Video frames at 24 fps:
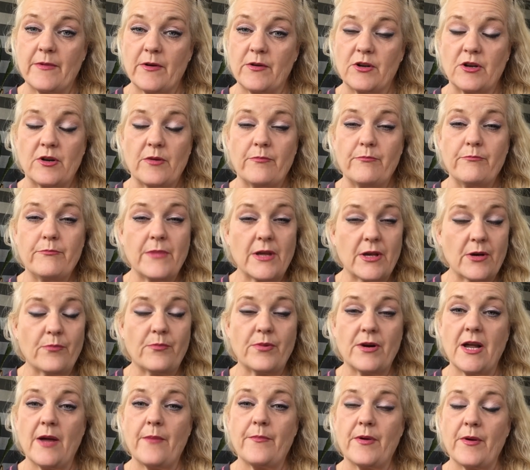I'm going to meal
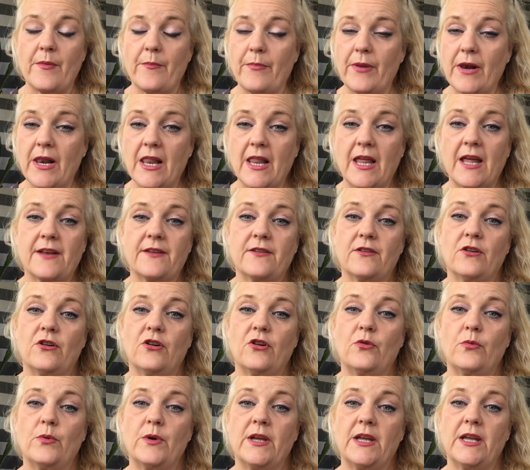prep and plan
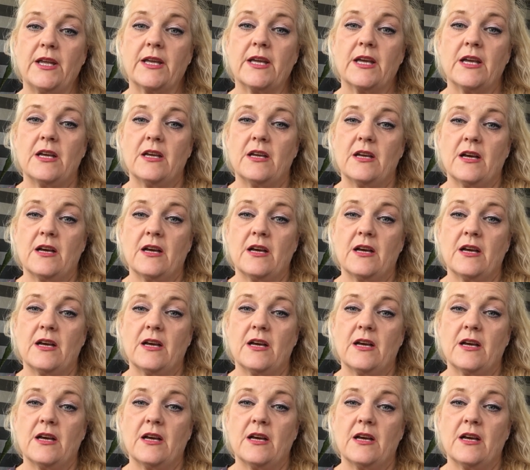all week.